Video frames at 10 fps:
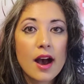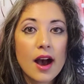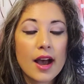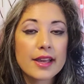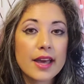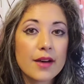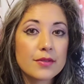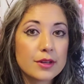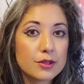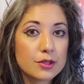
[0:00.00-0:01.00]
I have
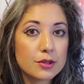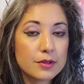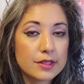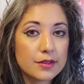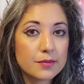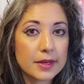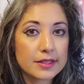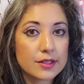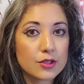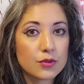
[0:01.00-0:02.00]
an intuitive
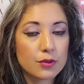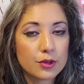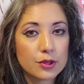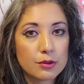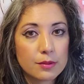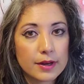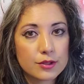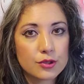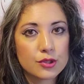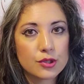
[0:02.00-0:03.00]
message for you
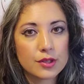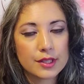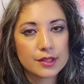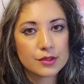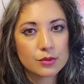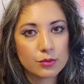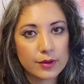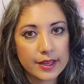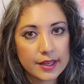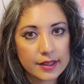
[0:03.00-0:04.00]
about your journey this
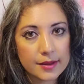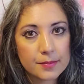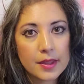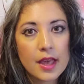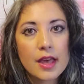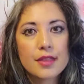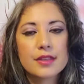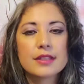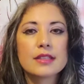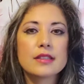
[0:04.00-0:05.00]
week.
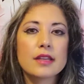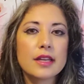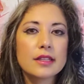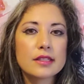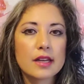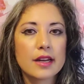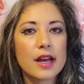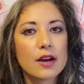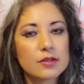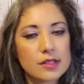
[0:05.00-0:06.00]
This is an
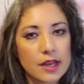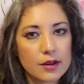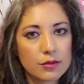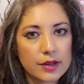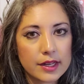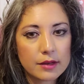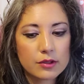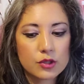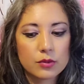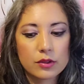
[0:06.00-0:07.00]
inside-outside reading
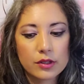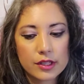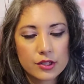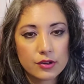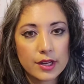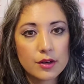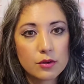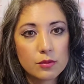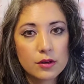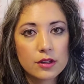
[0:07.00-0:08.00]
which will look at your inner
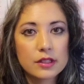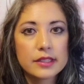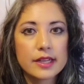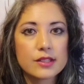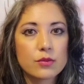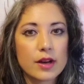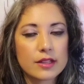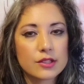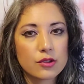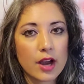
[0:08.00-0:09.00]
world as well
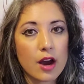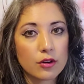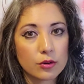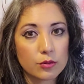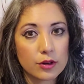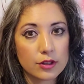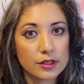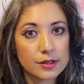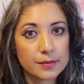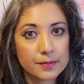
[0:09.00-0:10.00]
as your outer
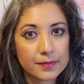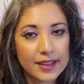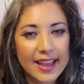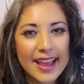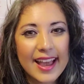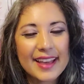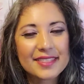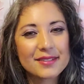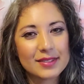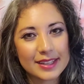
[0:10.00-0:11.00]
world and
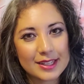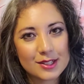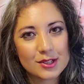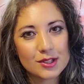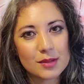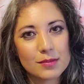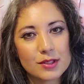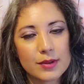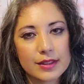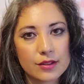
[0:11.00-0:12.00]
the relationship
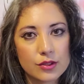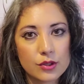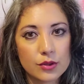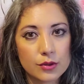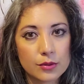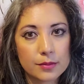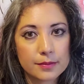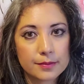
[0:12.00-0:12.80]
between the two.